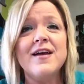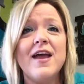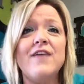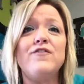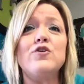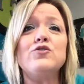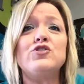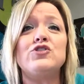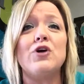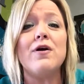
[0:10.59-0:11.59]
If you're
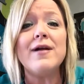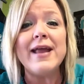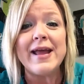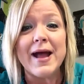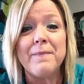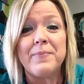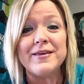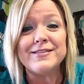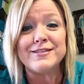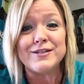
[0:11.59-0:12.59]
starting a
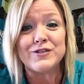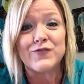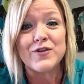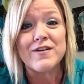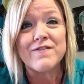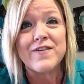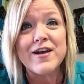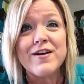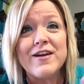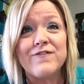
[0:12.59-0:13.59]
business for the
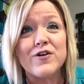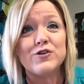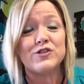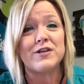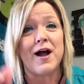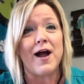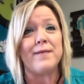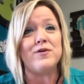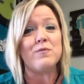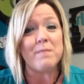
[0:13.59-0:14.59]
very first
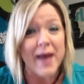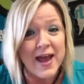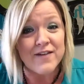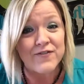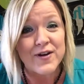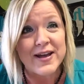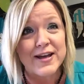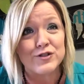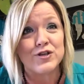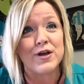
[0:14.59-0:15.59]
time, you may
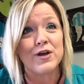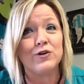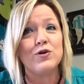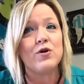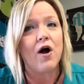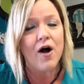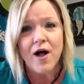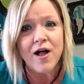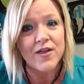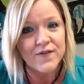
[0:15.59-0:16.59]
forget to include
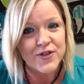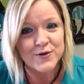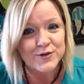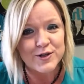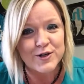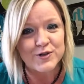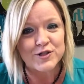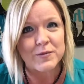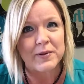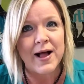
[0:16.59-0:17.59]
all of those little
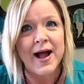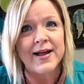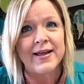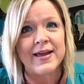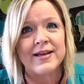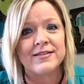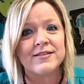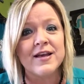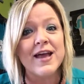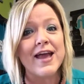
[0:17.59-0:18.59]
supply needs
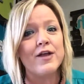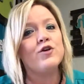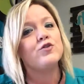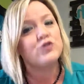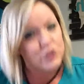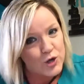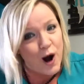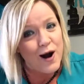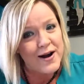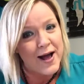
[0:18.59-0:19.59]
in your
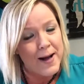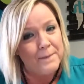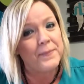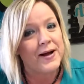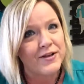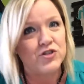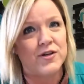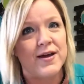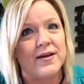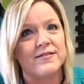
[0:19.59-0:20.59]
startup
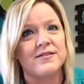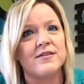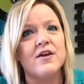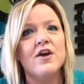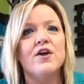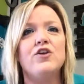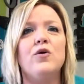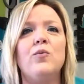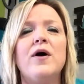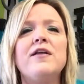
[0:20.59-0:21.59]
budget.
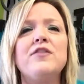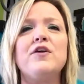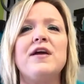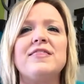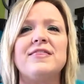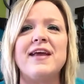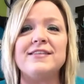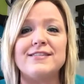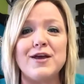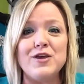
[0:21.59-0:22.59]
You'll want to look at
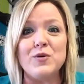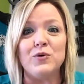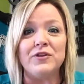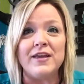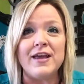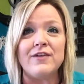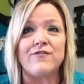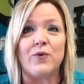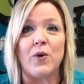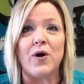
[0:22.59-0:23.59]
things that you will need
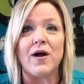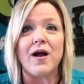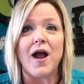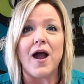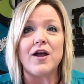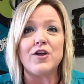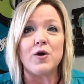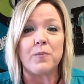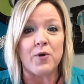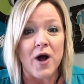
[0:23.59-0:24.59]
for
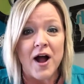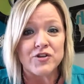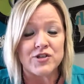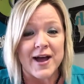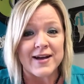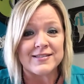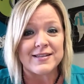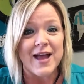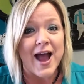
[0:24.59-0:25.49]
your projects